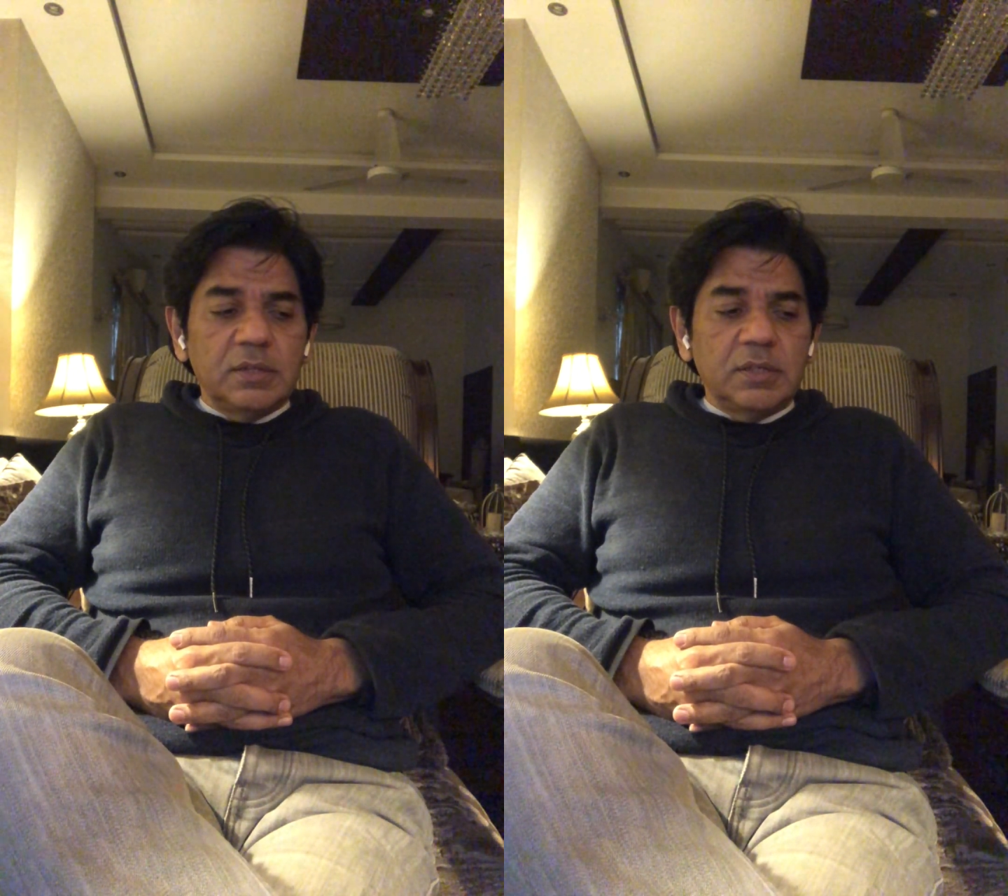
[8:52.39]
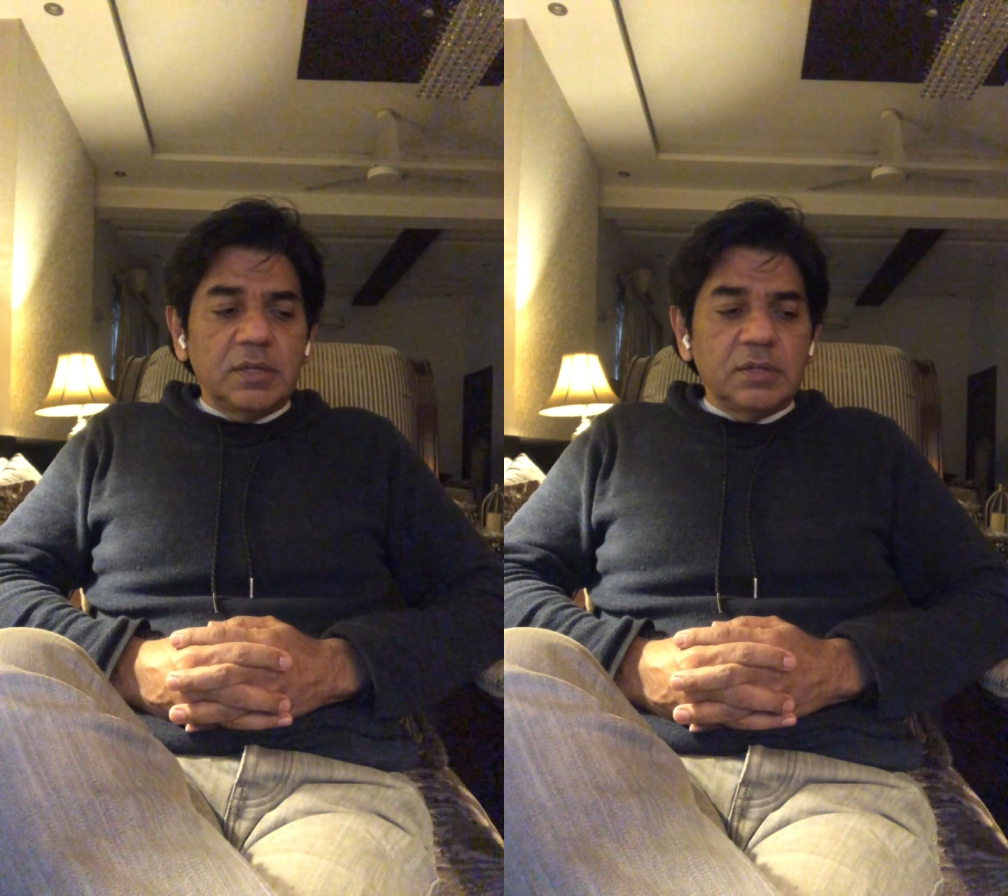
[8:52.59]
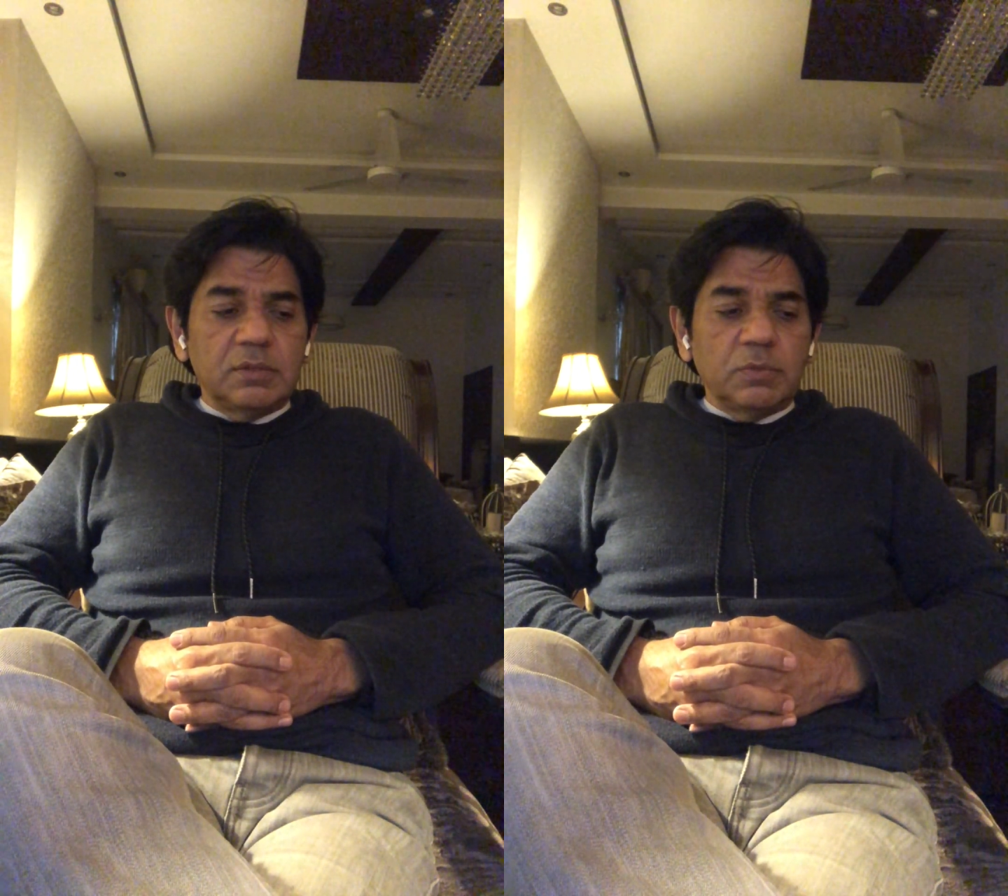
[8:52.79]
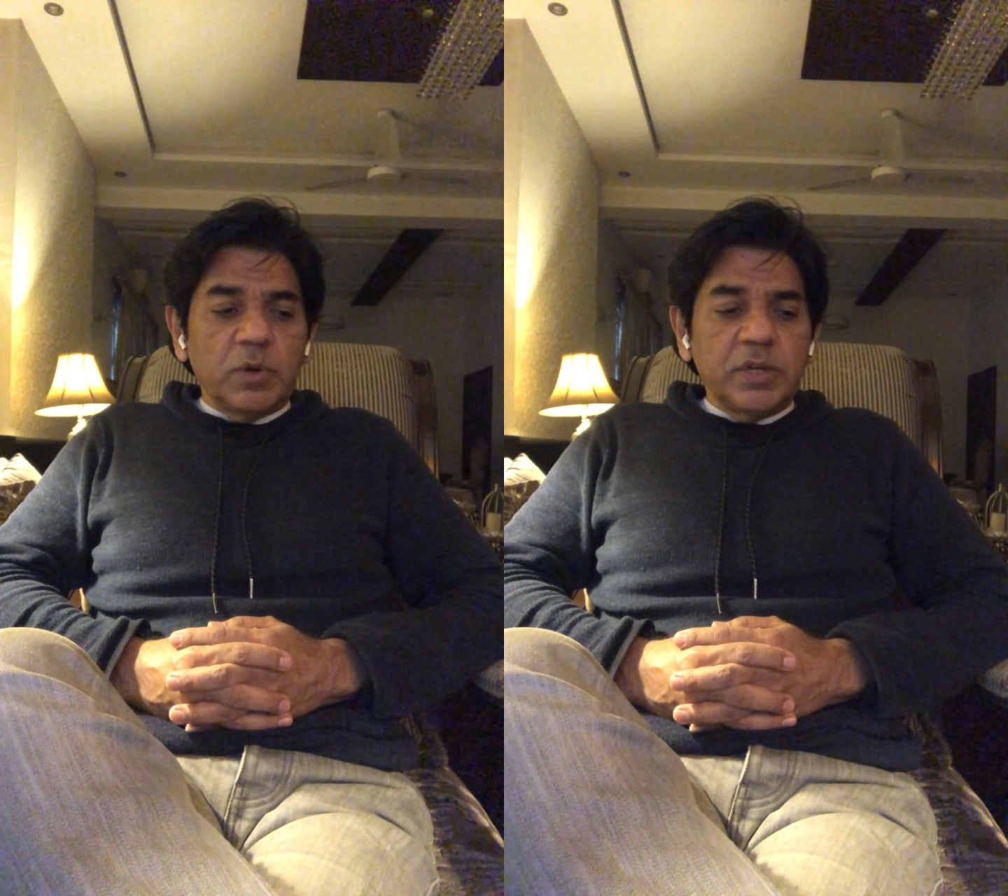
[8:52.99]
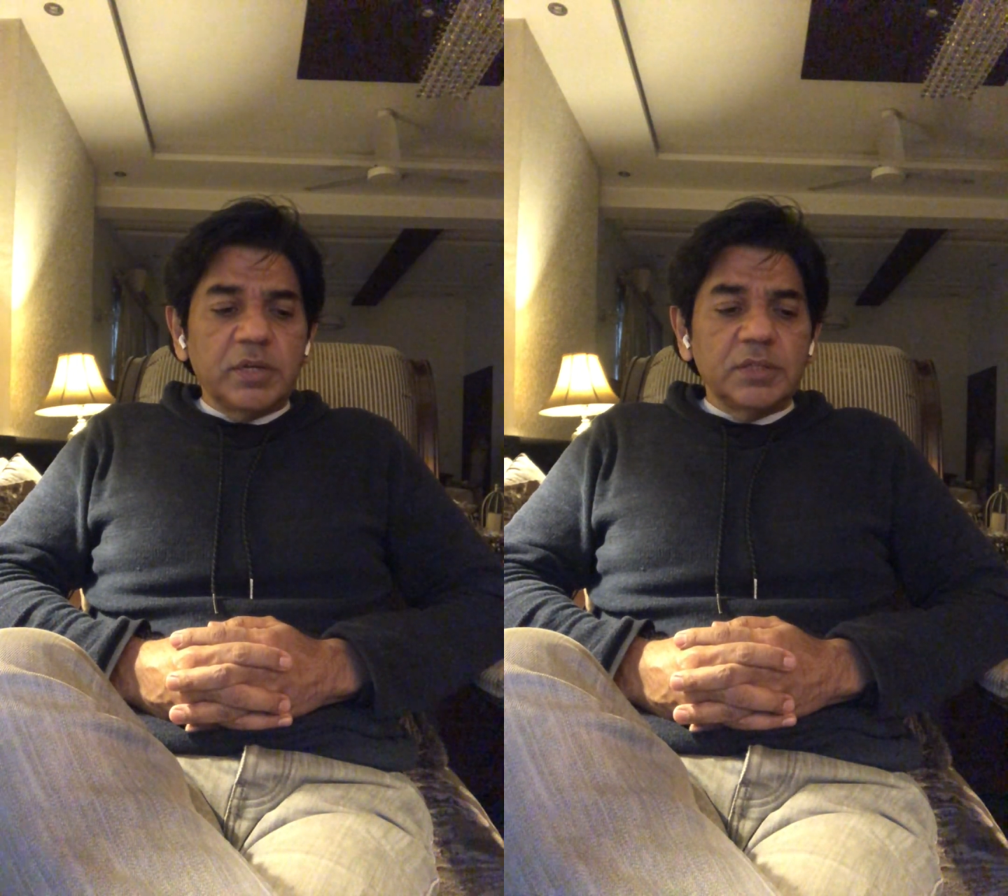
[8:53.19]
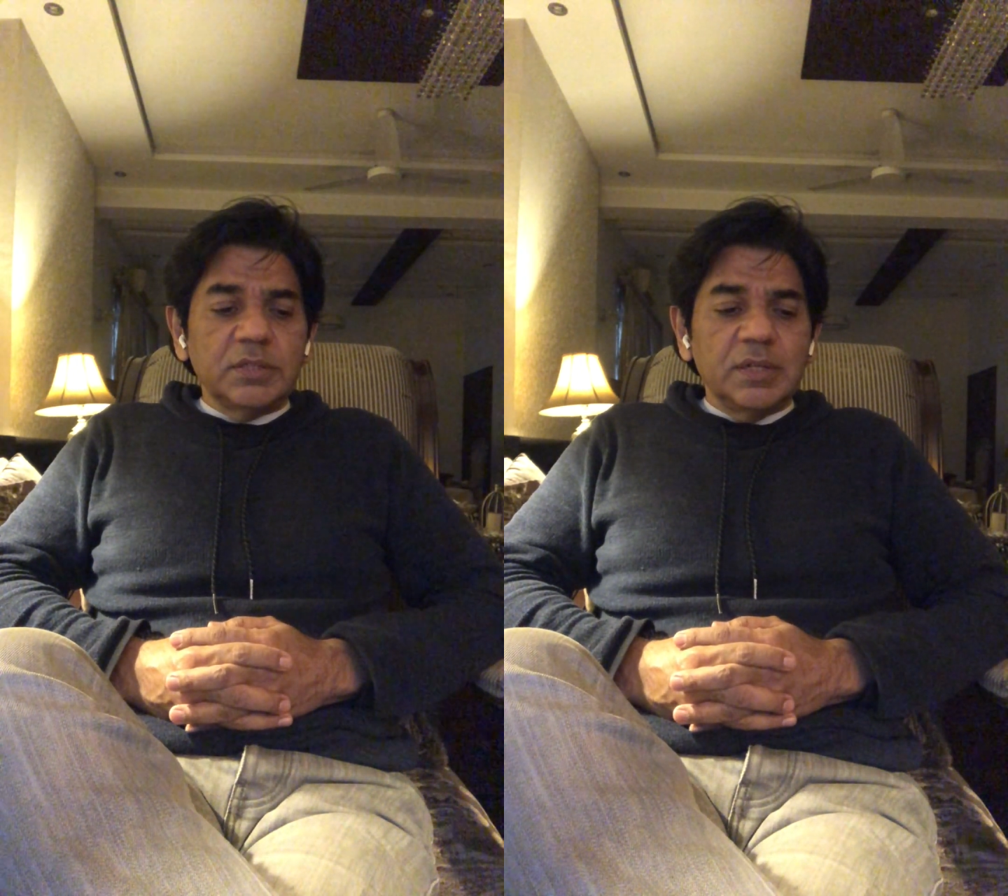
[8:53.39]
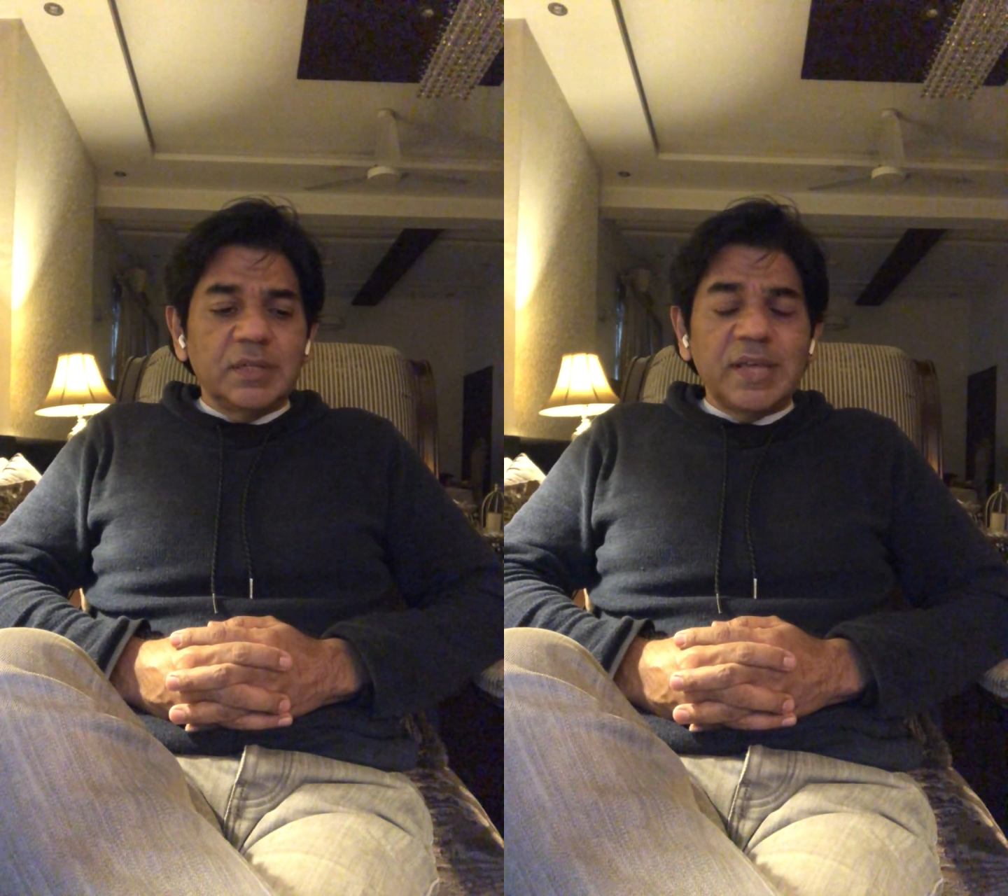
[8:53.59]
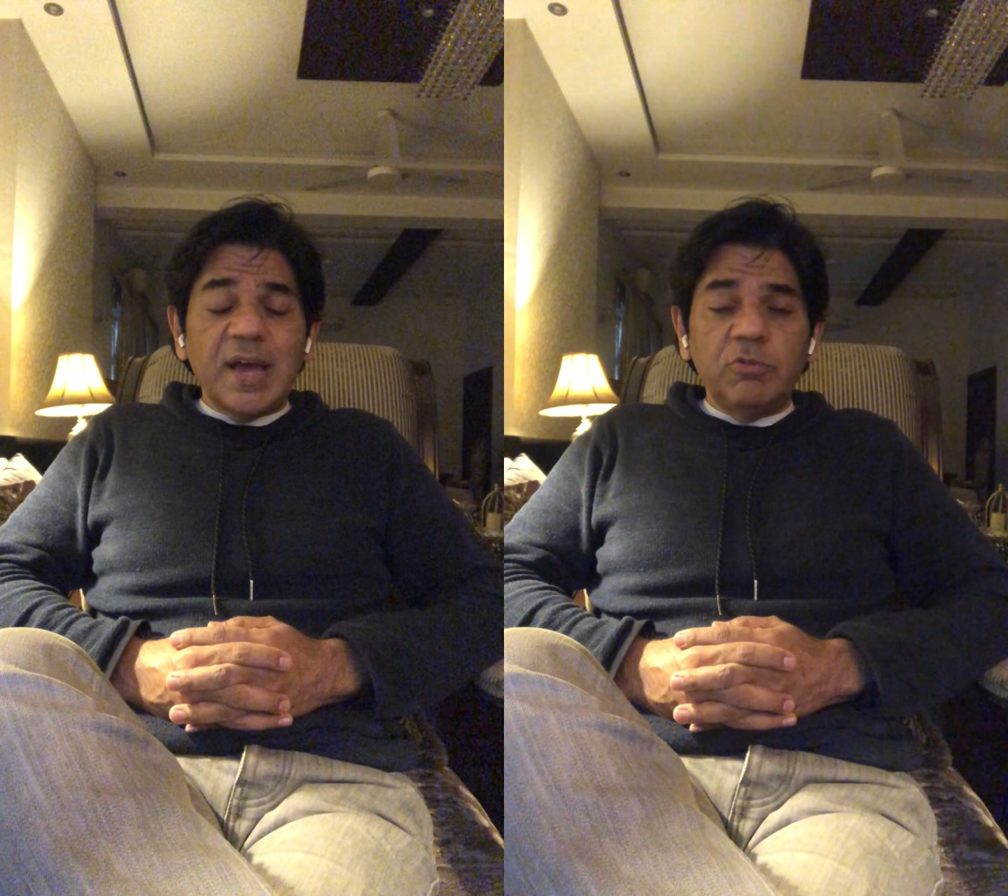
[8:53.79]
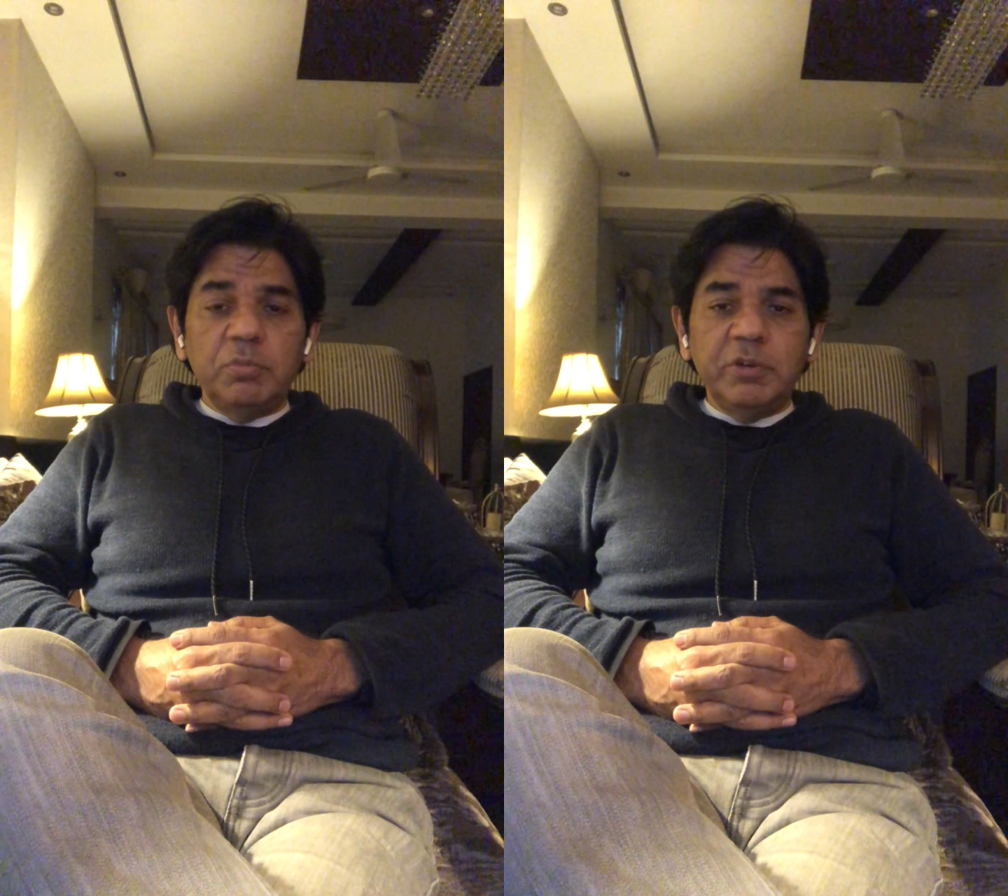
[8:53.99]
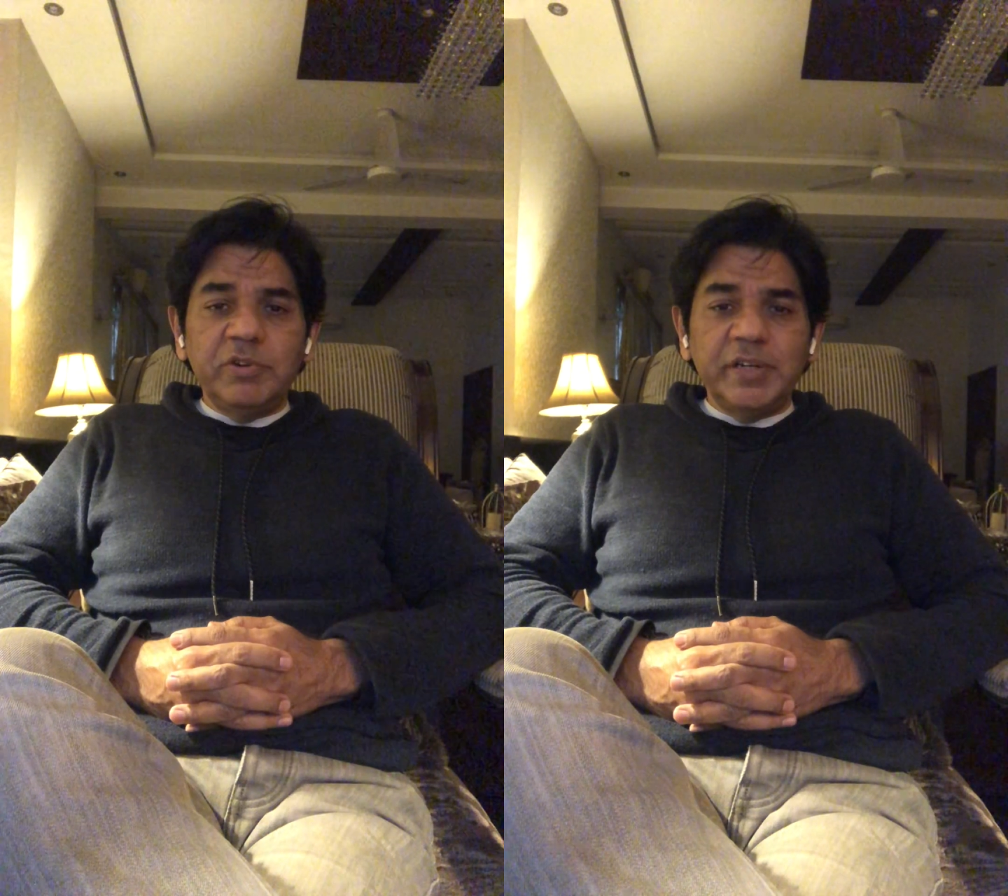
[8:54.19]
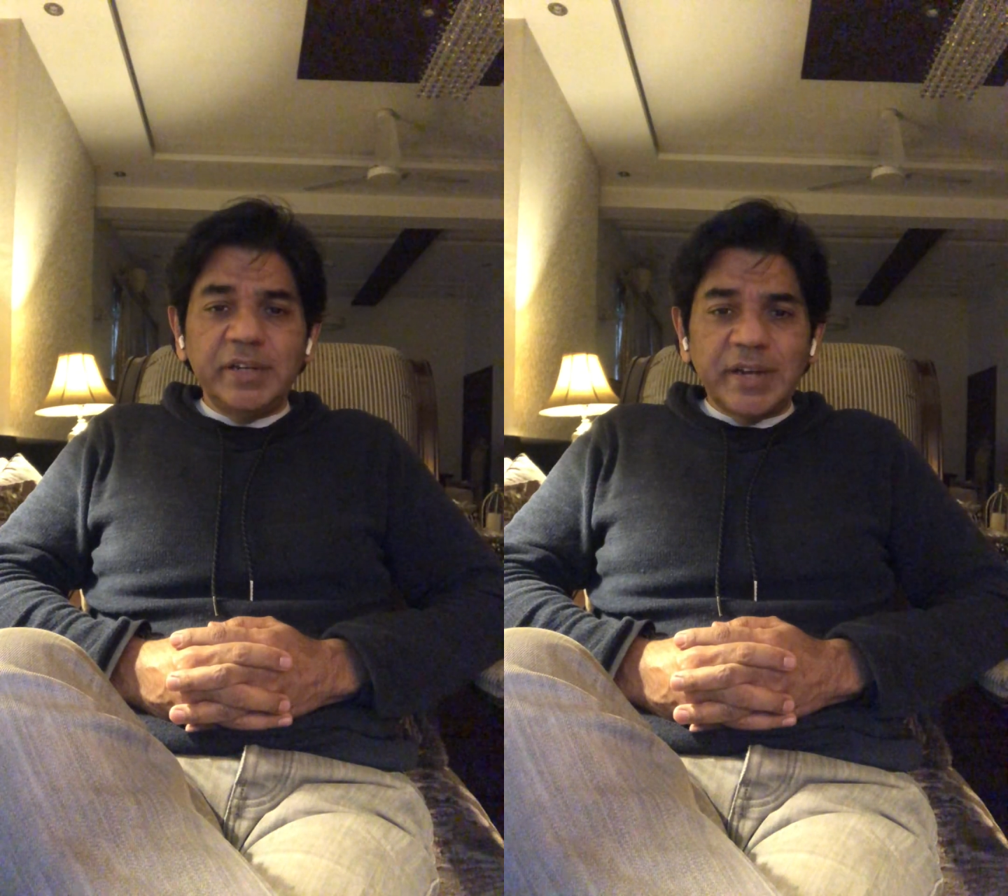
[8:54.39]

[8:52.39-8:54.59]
the workers, they have to be treated